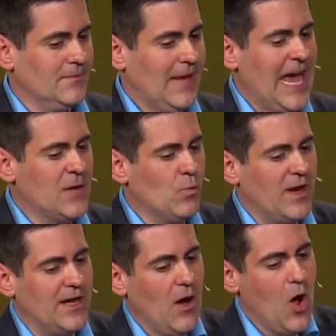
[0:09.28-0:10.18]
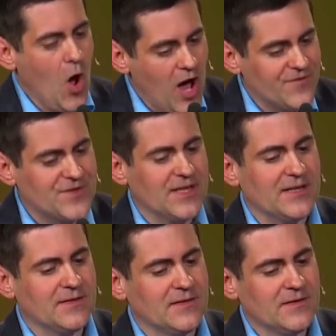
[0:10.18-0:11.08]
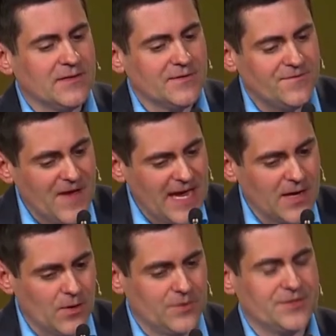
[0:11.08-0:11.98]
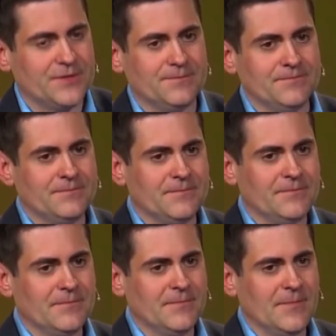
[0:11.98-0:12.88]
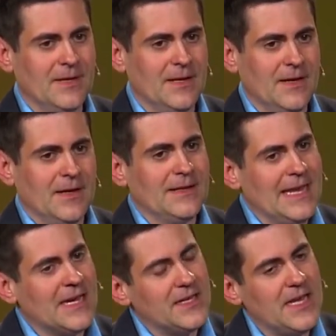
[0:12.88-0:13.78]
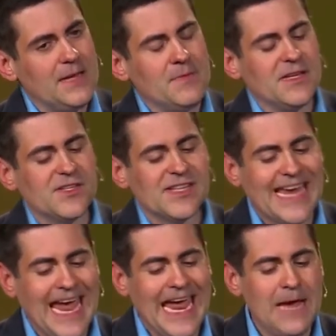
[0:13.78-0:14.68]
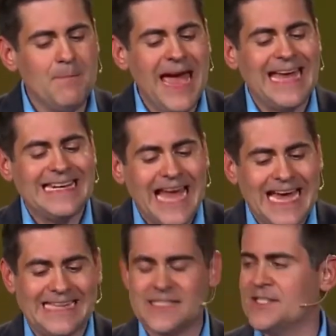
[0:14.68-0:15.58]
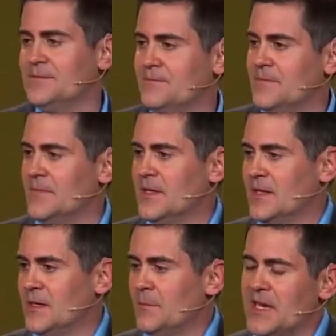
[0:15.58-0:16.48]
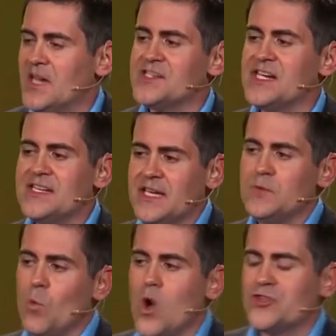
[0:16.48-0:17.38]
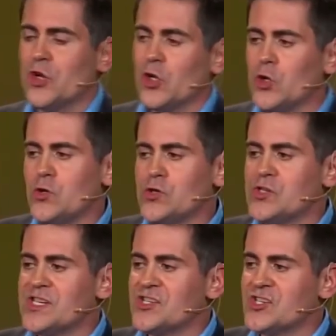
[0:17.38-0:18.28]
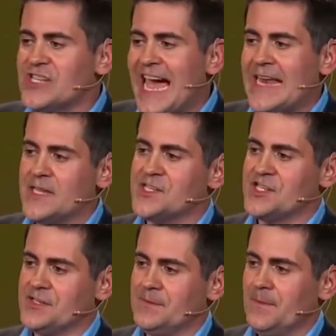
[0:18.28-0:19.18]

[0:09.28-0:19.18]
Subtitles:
and we often failed. Nicodemus came at night because he didn't want to lose his status.